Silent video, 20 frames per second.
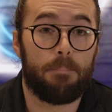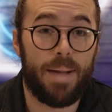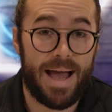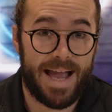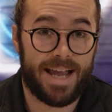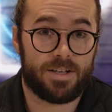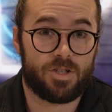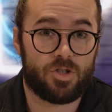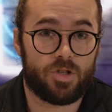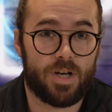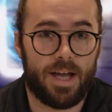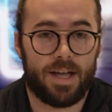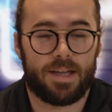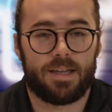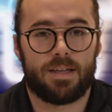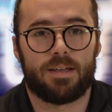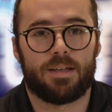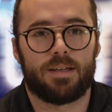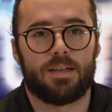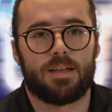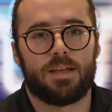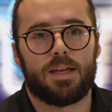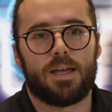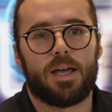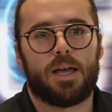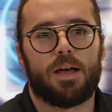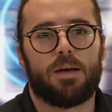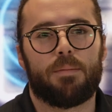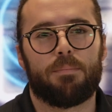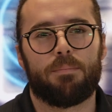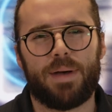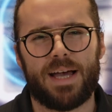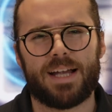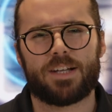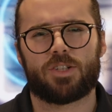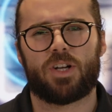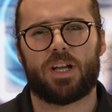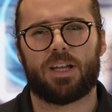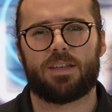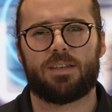Backtrack.
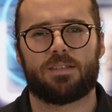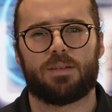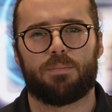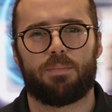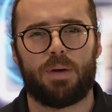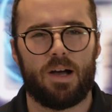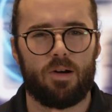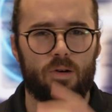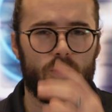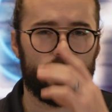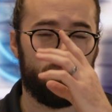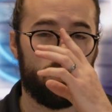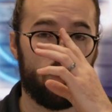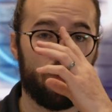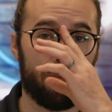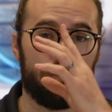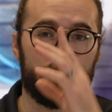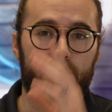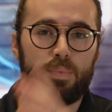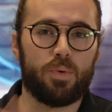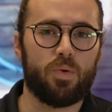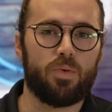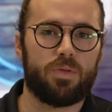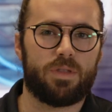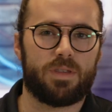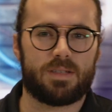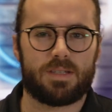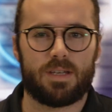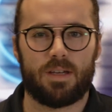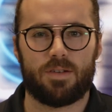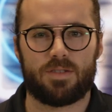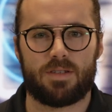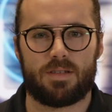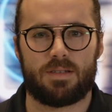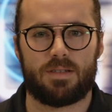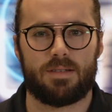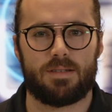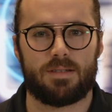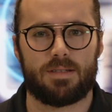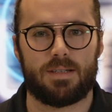Backtrack is a powerful booth sales
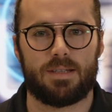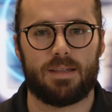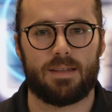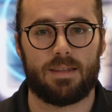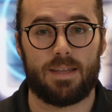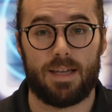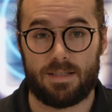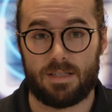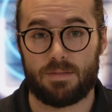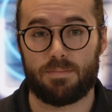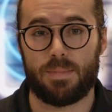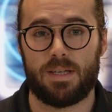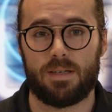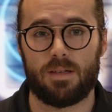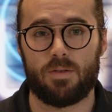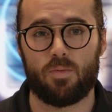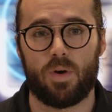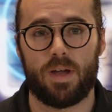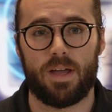assistant that's making